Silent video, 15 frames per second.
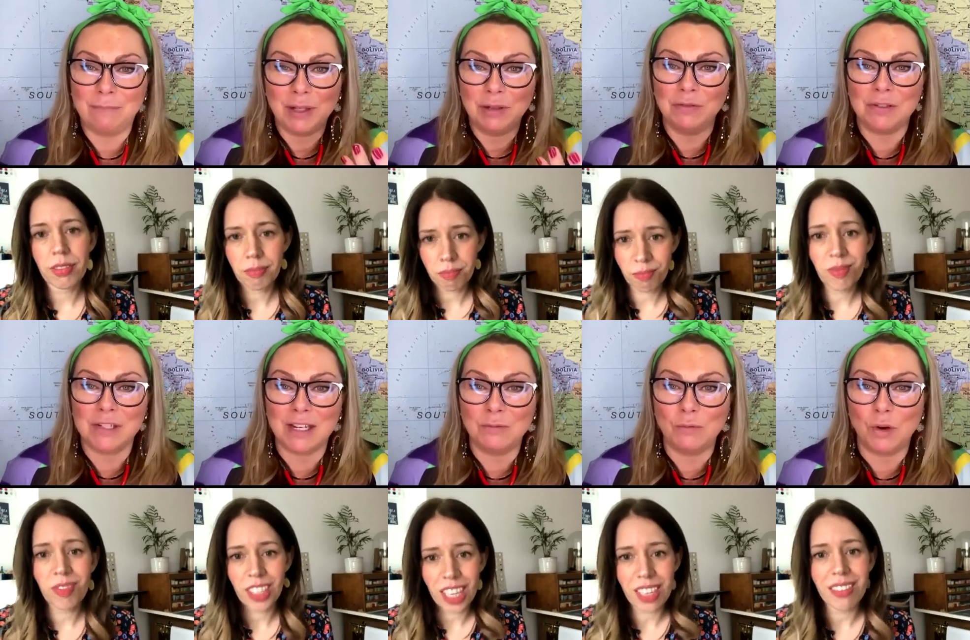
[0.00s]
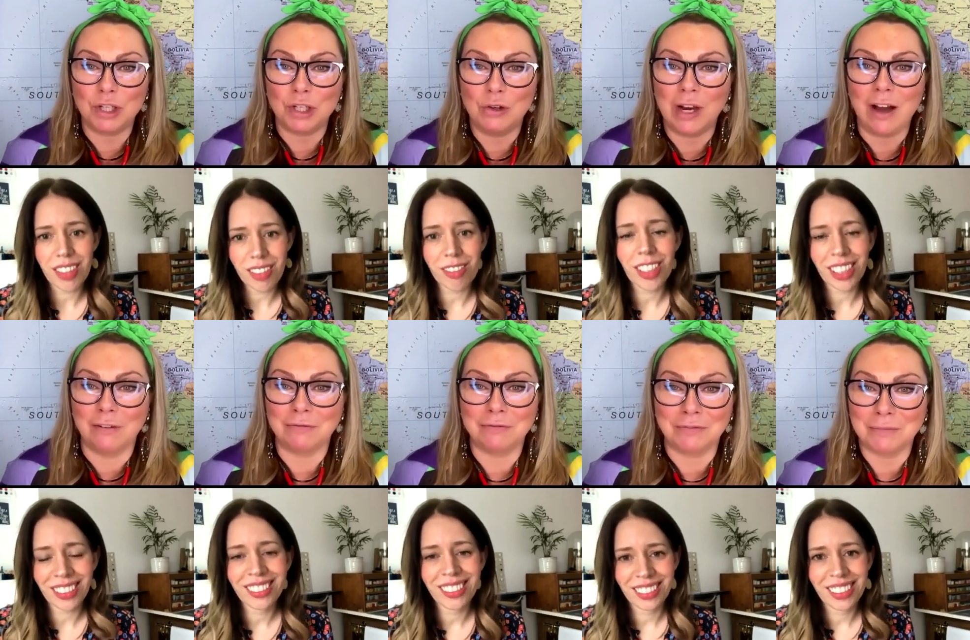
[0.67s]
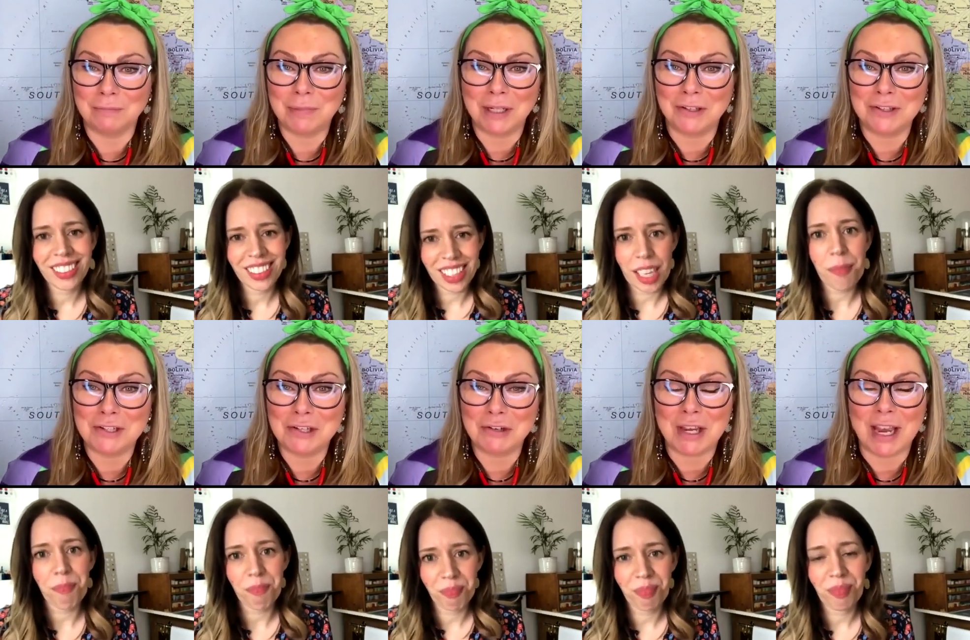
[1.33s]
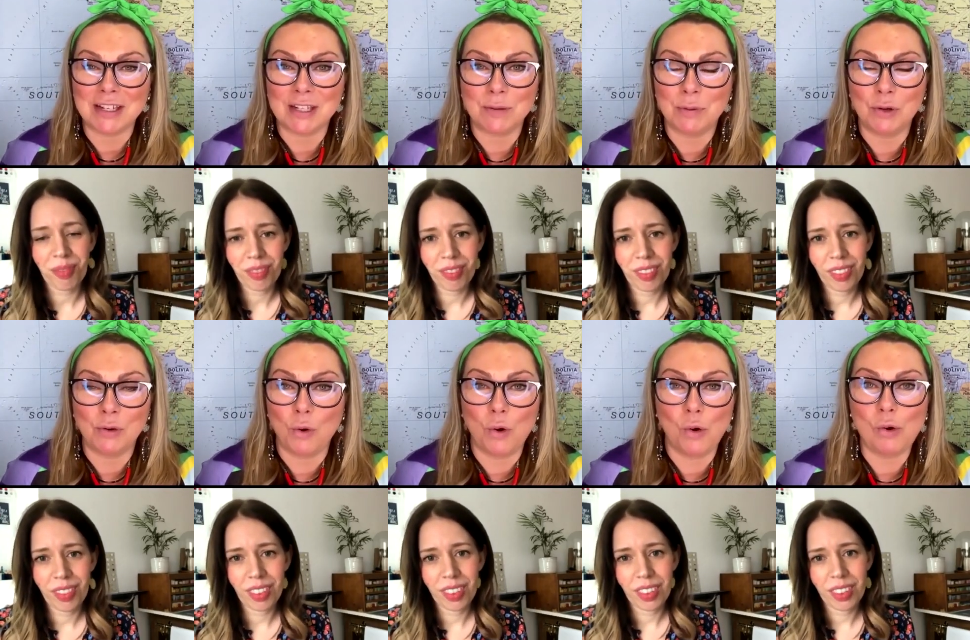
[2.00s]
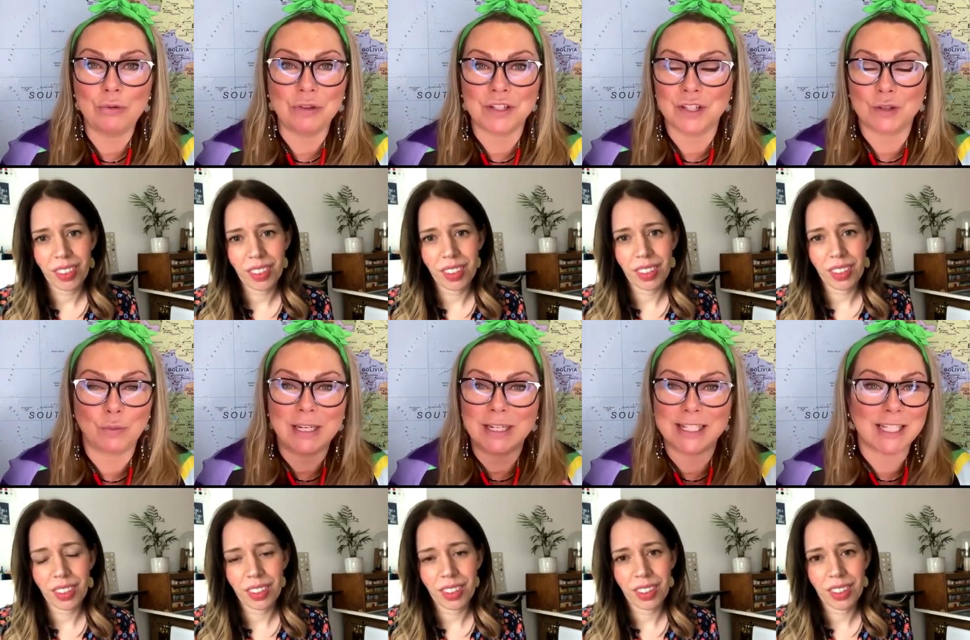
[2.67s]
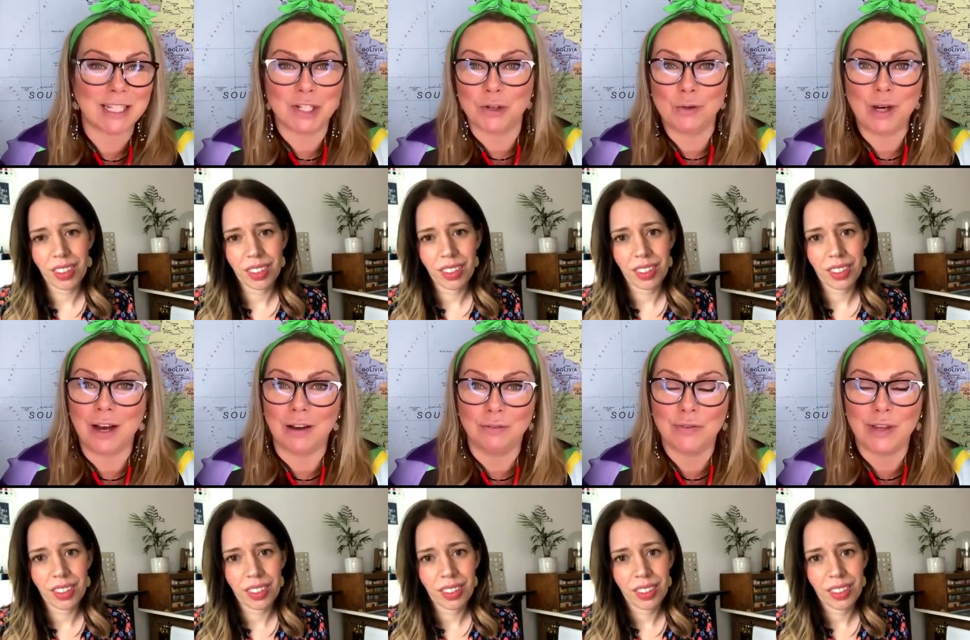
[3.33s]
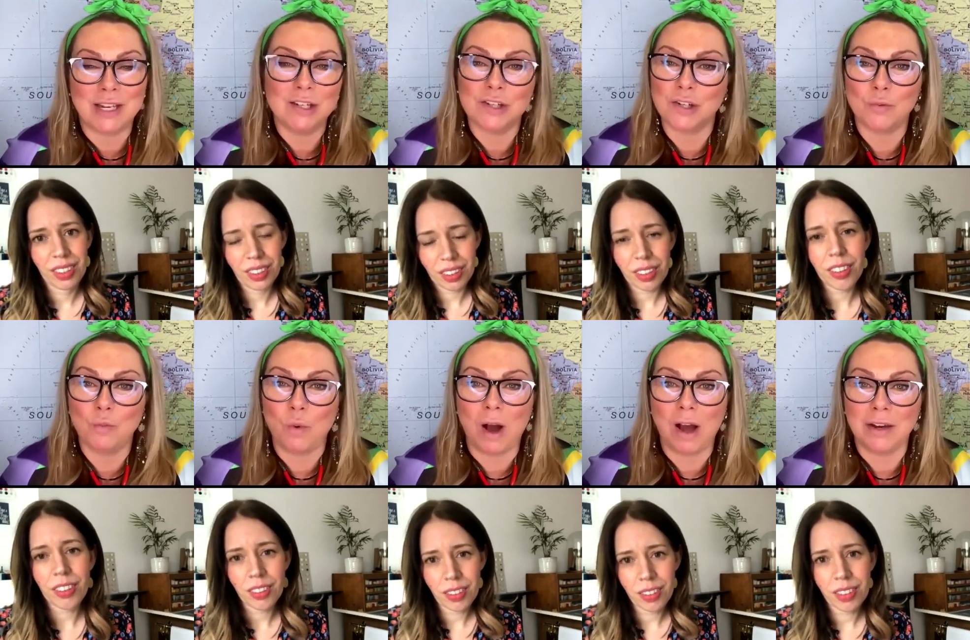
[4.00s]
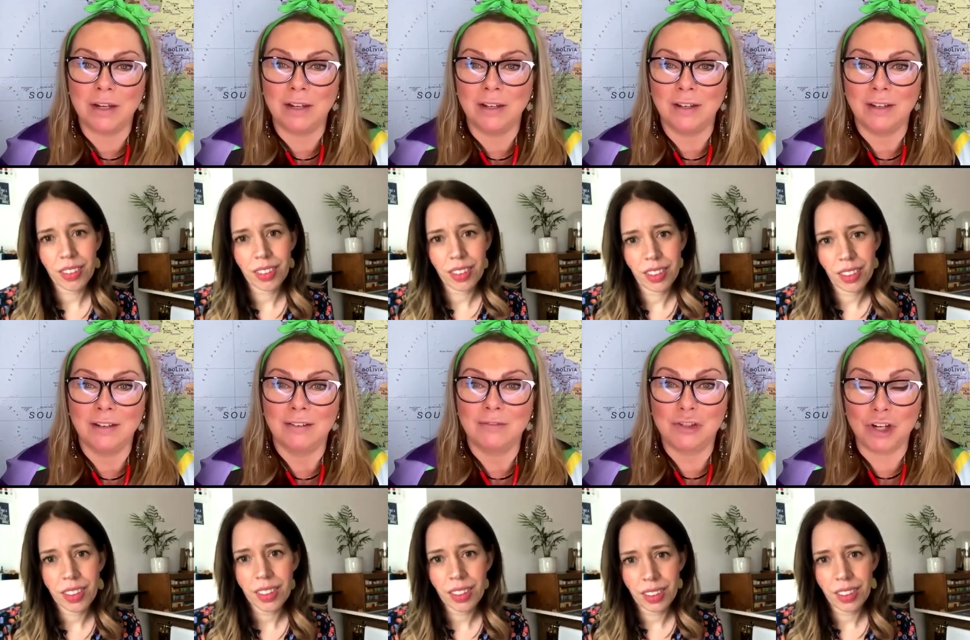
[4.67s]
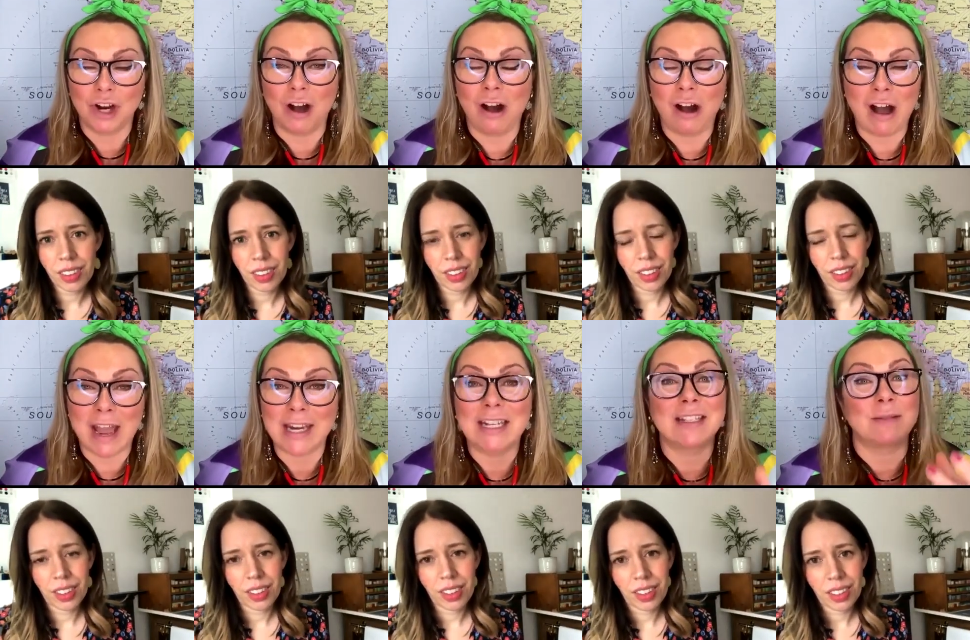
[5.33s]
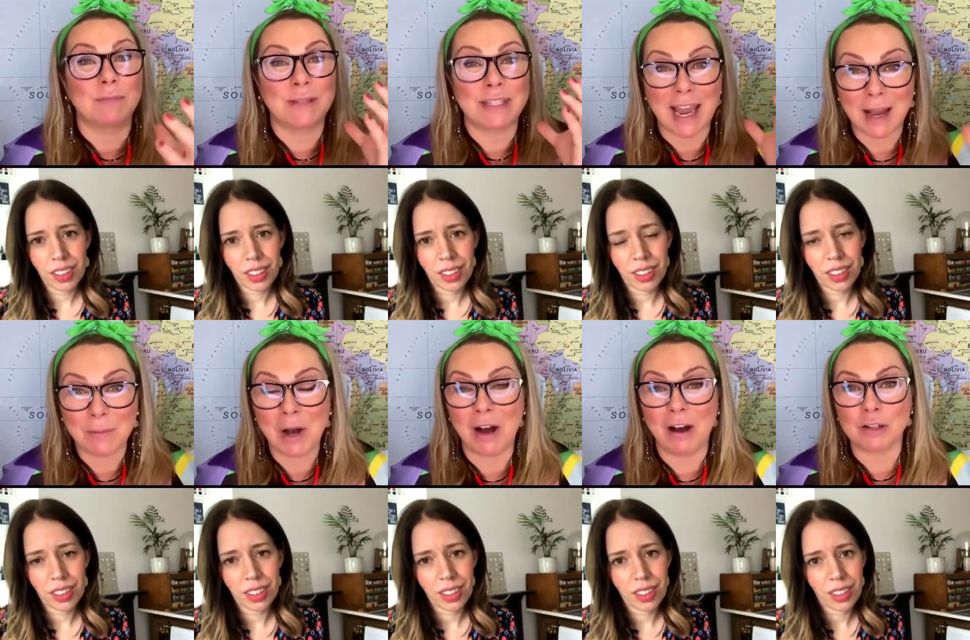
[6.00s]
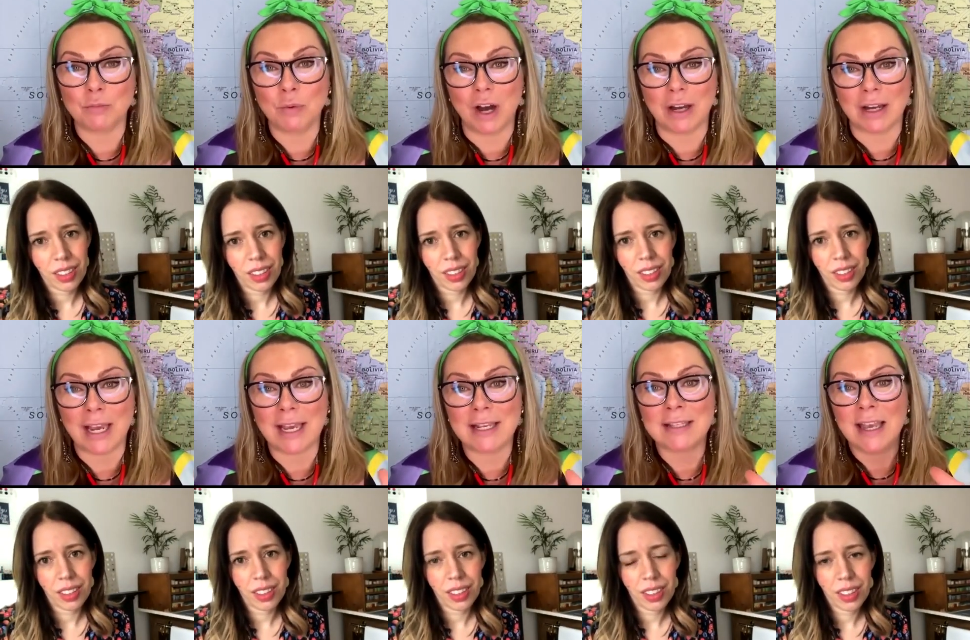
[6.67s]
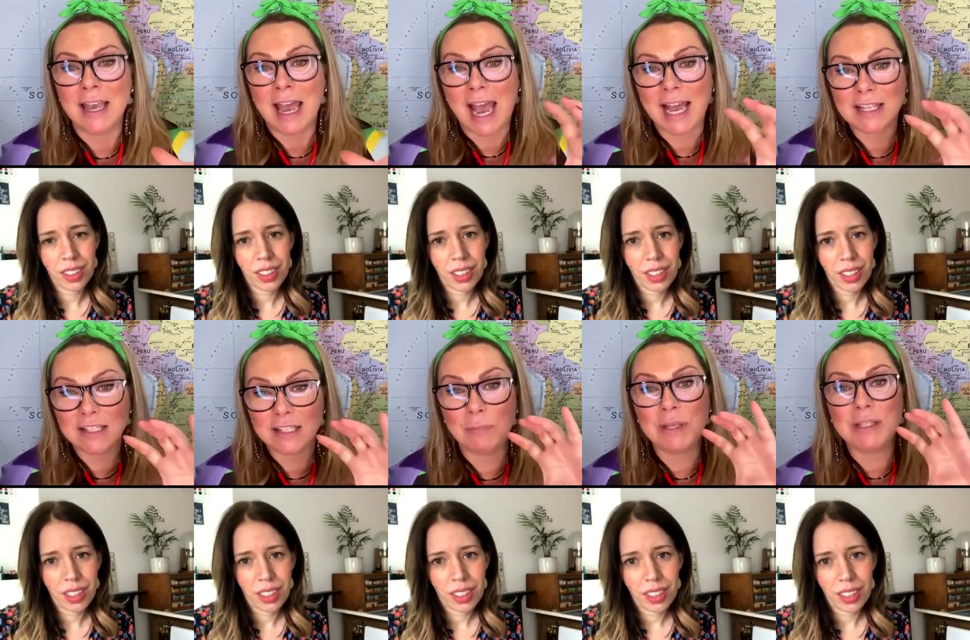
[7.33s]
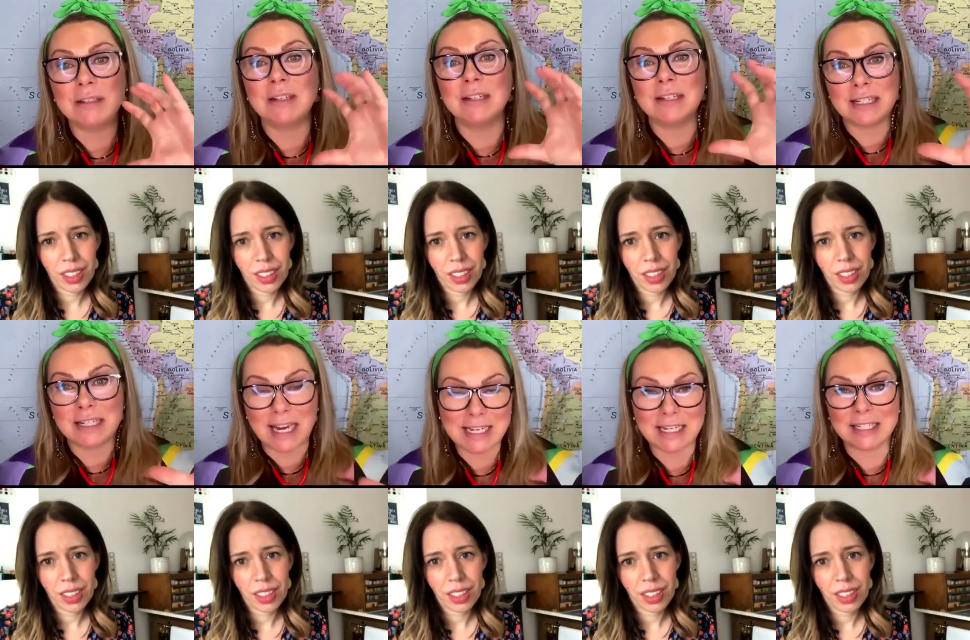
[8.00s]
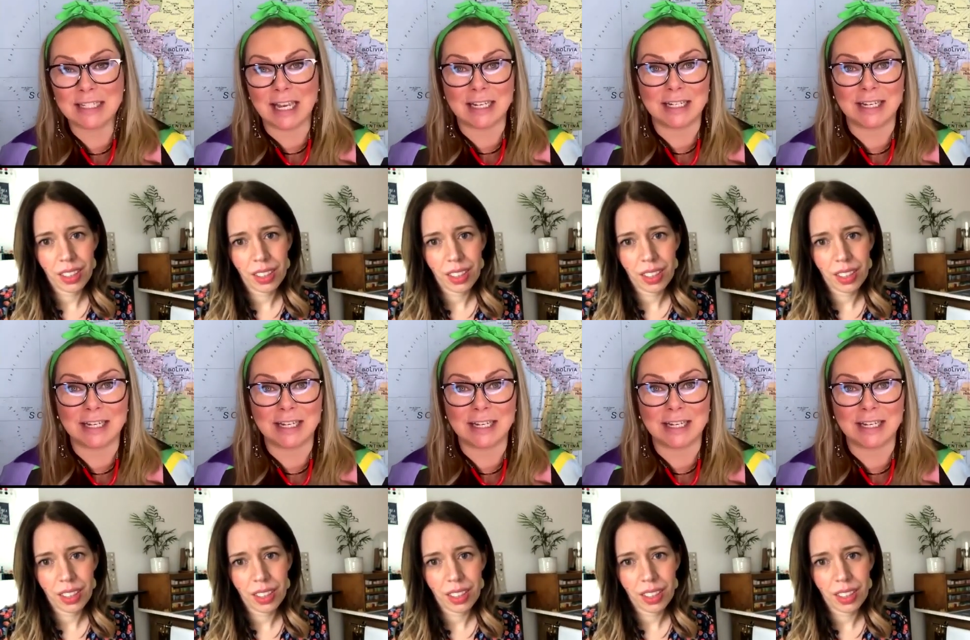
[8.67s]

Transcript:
Speaker 1: building what you love because yeah. you get to put all the sweets that you love into mm. one jar and it's damn hard work has has the business taken that